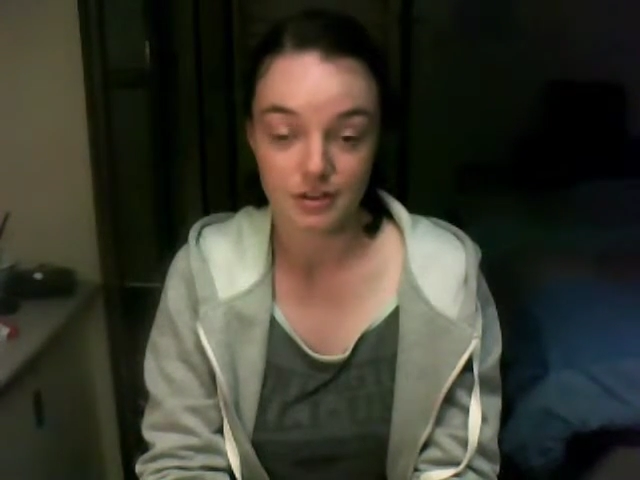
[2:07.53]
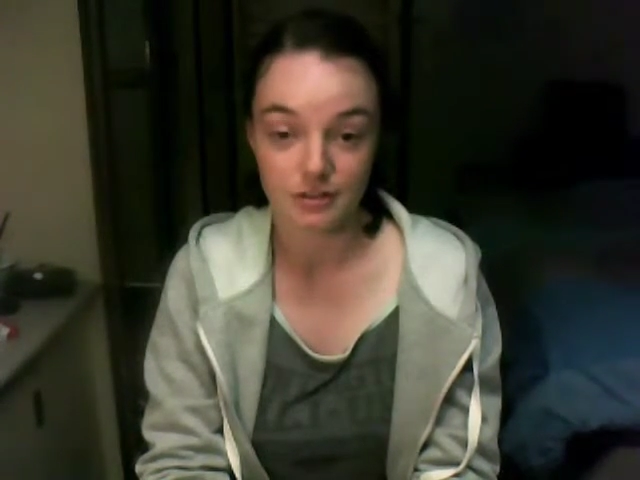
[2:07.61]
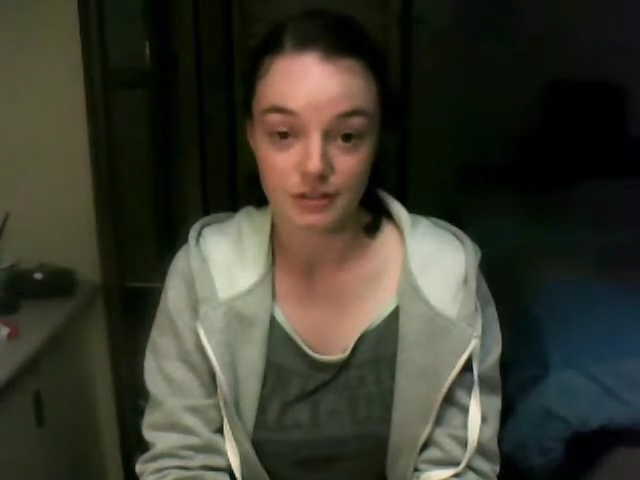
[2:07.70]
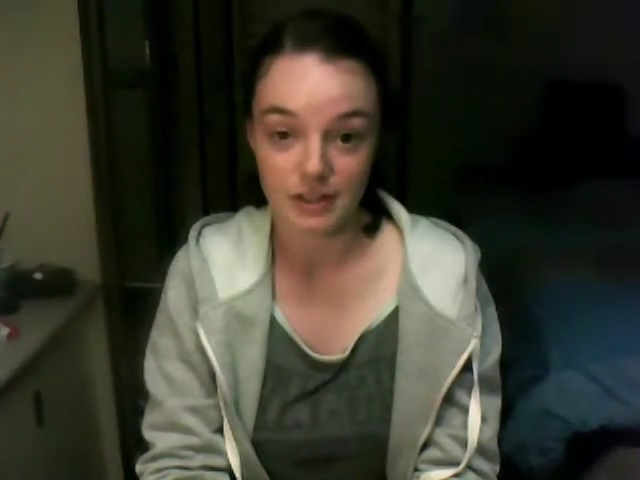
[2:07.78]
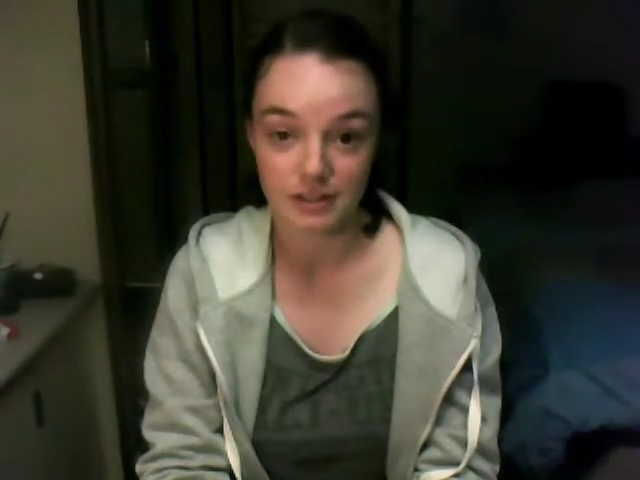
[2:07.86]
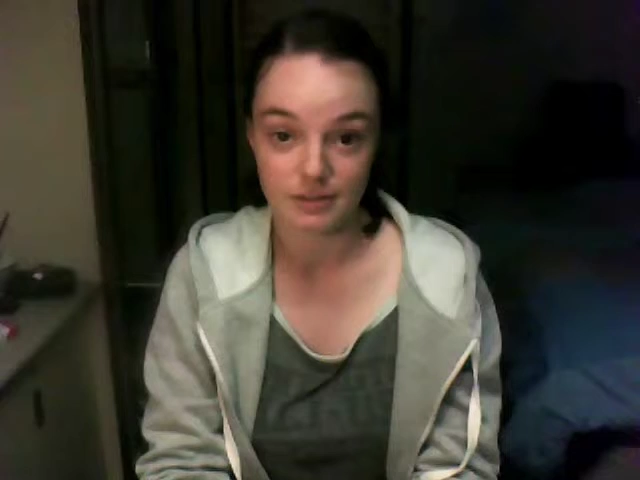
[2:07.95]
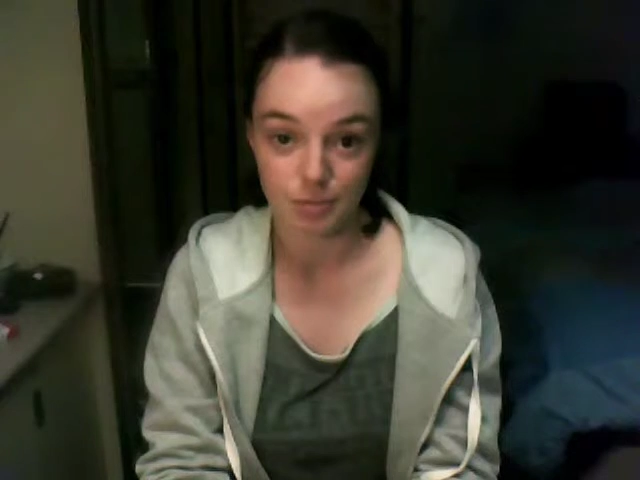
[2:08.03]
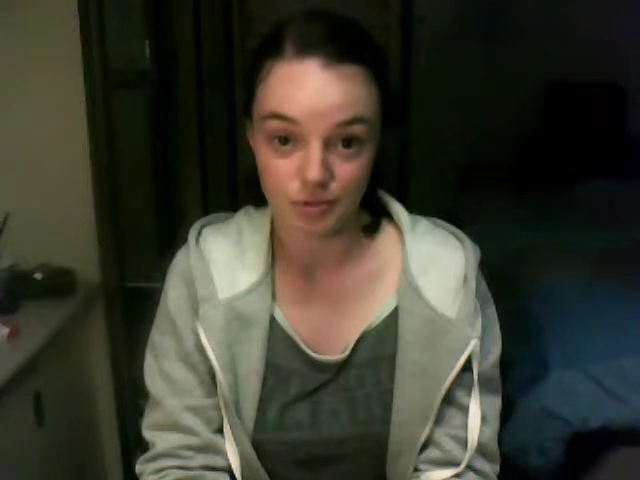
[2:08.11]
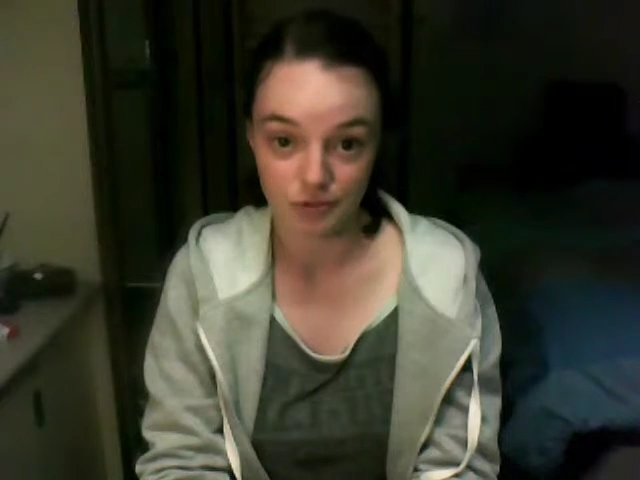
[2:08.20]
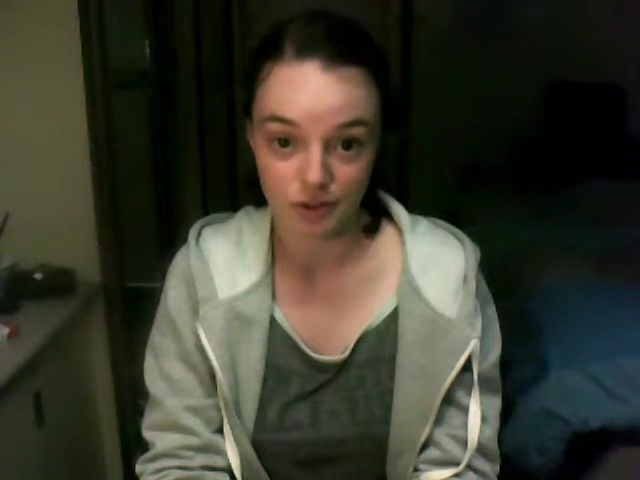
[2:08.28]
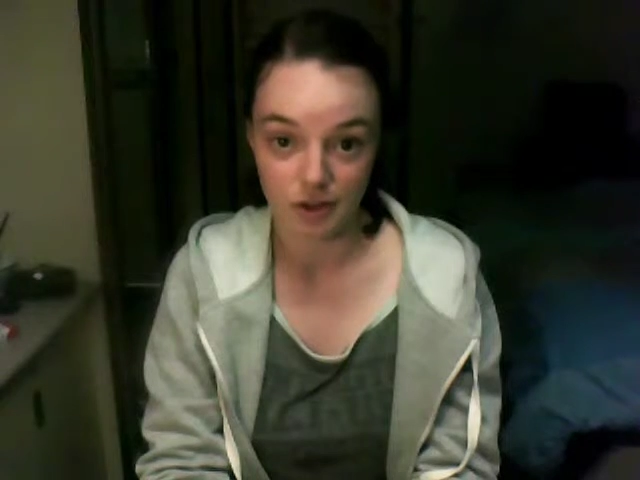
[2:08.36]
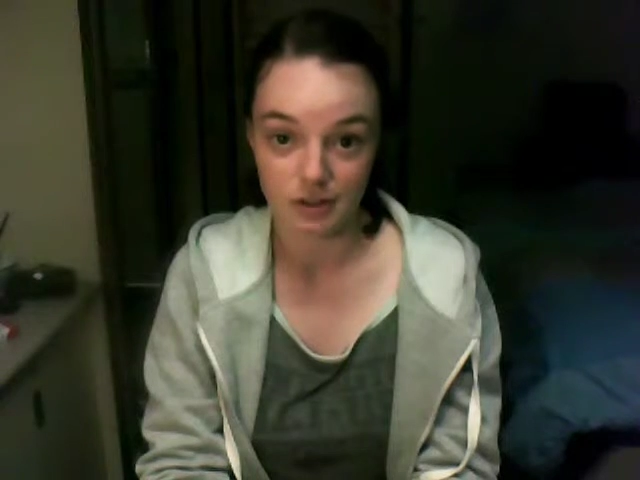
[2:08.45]
of their
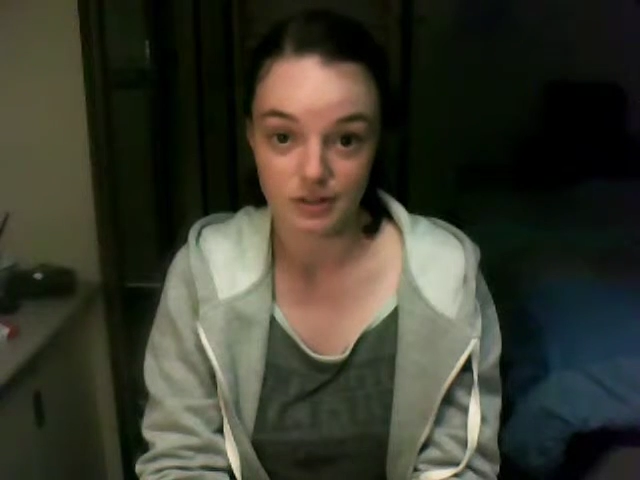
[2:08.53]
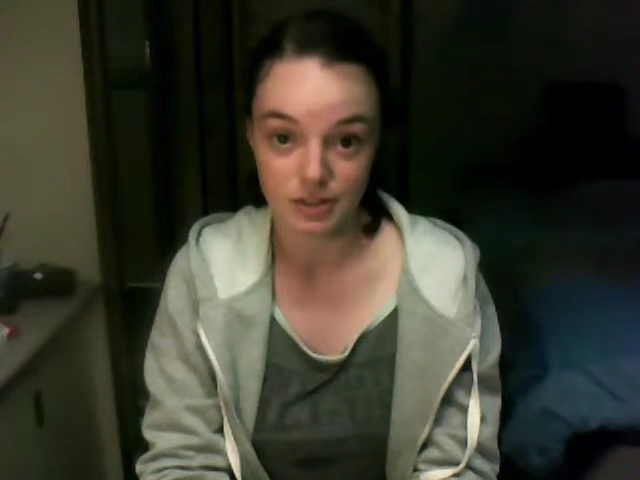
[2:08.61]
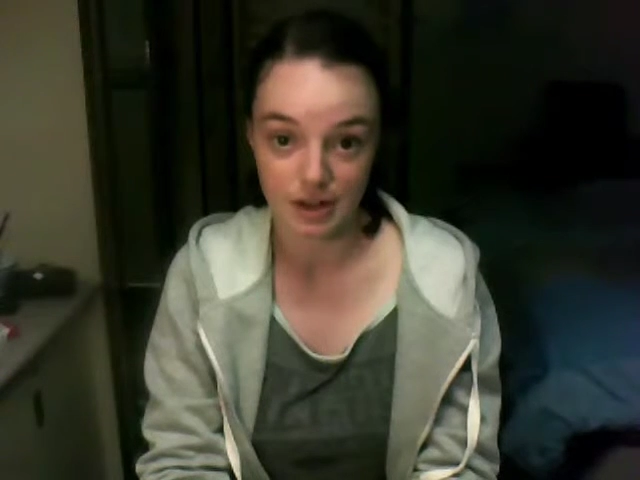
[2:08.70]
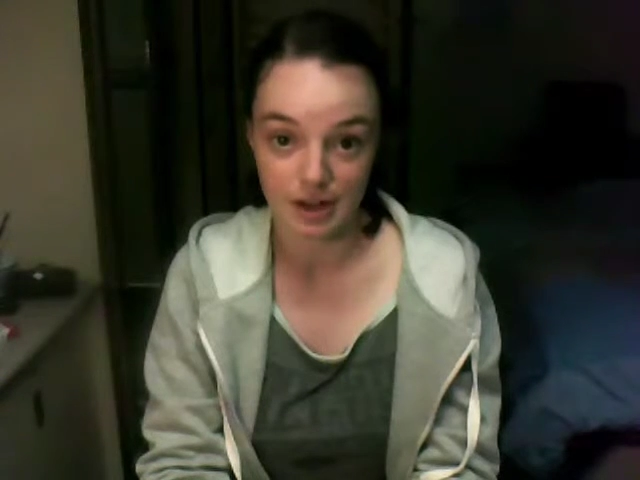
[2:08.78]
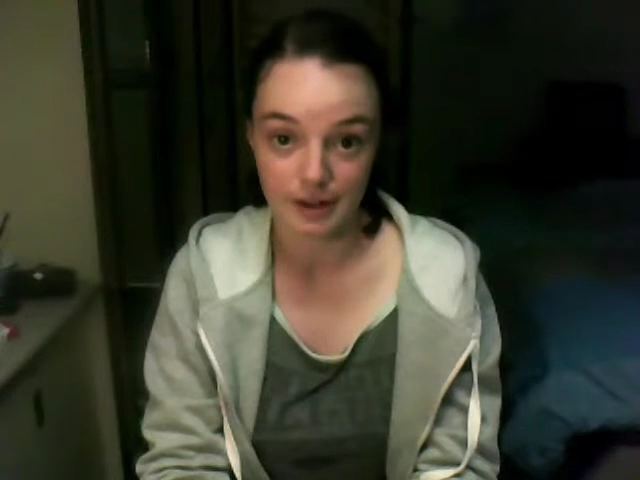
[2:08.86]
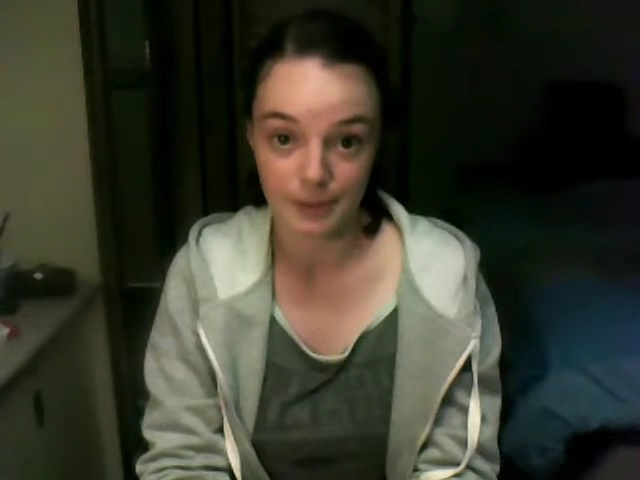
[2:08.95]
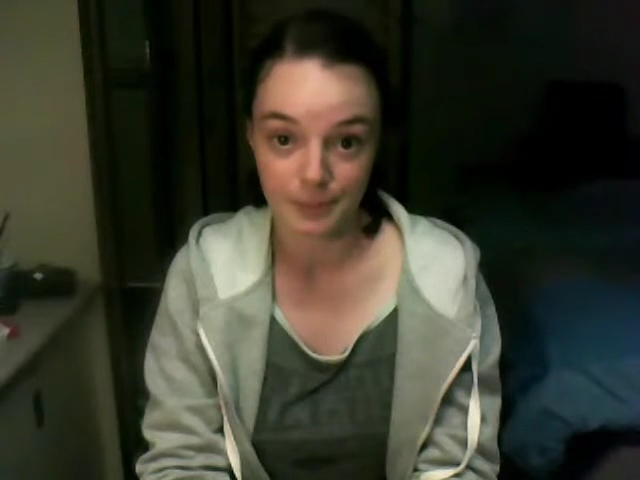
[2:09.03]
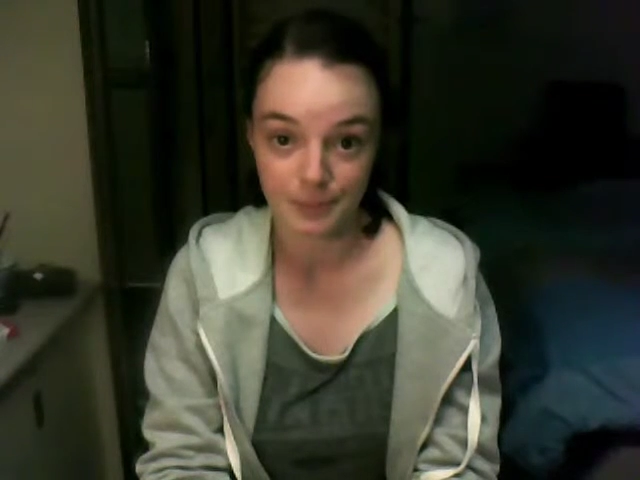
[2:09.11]
preferred tile.